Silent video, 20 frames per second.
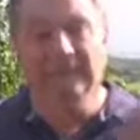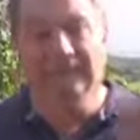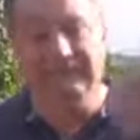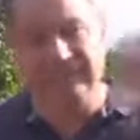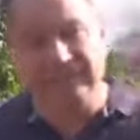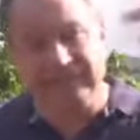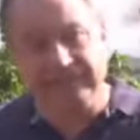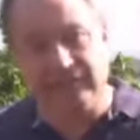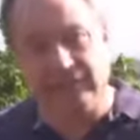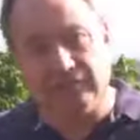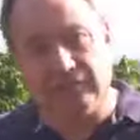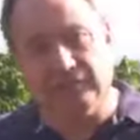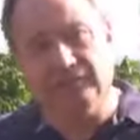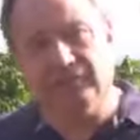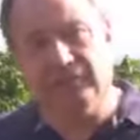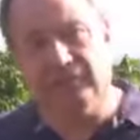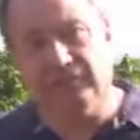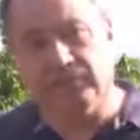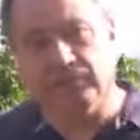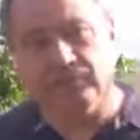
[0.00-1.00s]
feelers
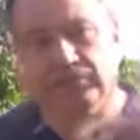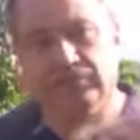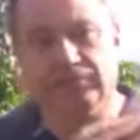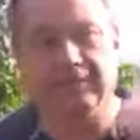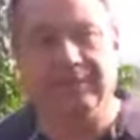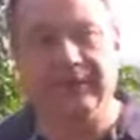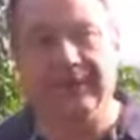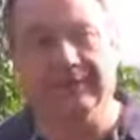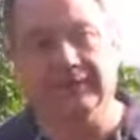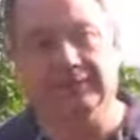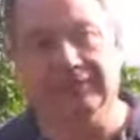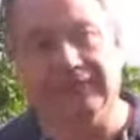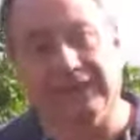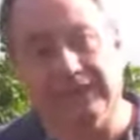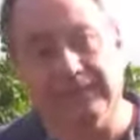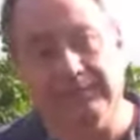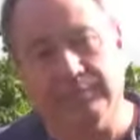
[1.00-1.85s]
for the personnel type